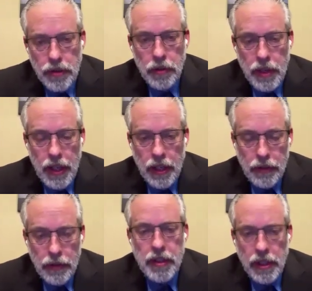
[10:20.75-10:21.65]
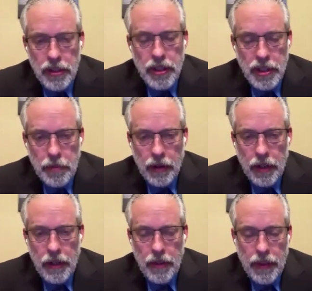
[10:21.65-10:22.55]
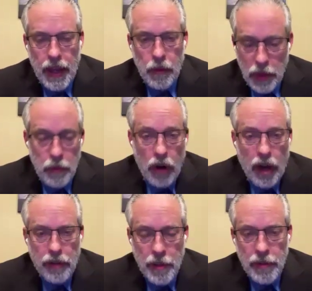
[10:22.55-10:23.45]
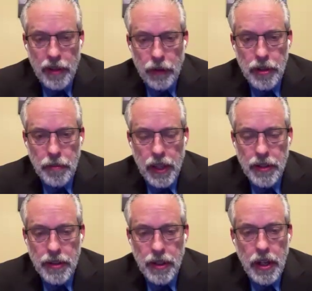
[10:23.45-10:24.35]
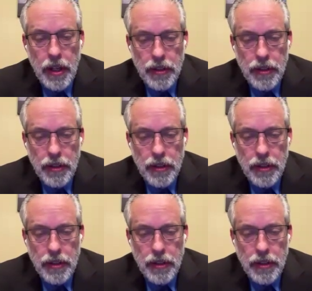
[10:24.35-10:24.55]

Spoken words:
to the due diligence period that we would offer them in the first place.